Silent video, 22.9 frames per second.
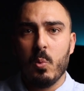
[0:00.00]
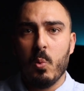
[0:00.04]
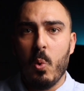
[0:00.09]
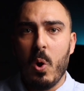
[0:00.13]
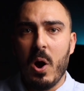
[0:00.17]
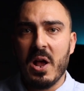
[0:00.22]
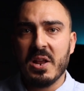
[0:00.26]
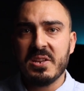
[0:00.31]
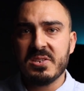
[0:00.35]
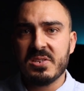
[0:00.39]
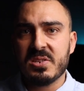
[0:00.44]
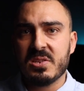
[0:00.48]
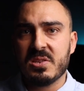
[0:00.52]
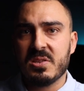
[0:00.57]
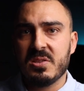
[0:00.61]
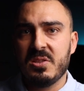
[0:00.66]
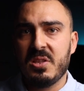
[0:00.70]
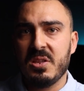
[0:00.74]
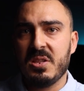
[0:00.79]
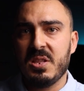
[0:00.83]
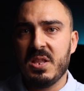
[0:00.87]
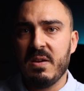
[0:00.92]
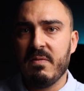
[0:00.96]
once
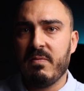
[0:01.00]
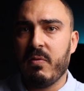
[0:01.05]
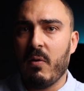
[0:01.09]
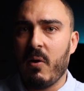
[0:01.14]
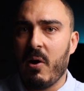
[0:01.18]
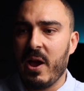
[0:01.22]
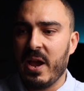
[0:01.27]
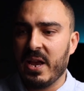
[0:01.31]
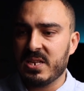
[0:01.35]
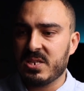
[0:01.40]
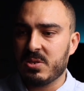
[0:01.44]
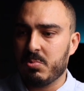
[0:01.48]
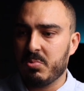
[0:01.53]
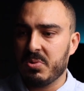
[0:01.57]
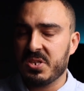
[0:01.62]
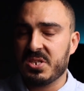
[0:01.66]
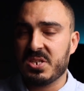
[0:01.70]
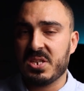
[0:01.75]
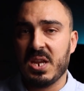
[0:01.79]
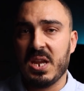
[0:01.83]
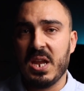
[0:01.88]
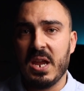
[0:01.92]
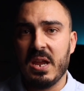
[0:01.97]
the device
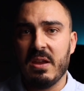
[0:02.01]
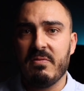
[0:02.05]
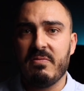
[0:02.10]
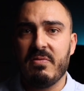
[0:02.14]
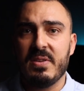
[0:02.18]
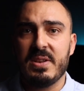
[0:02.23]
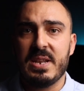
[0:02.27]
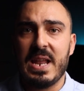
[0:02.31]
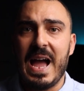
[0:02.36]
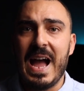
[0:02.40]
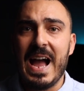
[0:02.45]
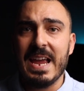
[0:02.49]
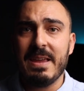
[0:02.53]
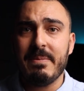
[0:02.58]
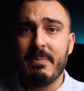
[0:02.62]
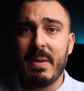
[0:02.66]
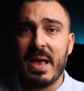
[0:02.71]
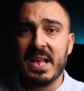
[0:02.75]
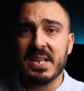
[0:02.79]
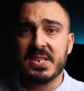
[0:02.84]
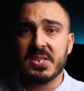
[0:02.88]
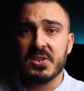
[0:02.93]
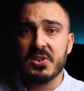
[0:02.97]
receives an
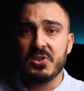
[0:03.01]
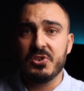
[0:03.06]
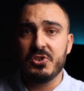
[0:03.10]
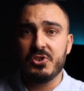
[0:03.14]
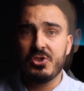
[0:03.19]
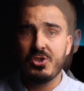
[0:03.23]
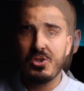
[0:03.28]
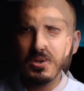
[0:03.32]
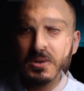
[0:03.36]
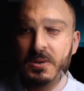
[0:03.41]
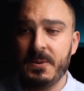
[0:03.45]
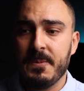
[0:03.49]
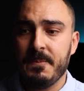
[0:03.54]
iMessage,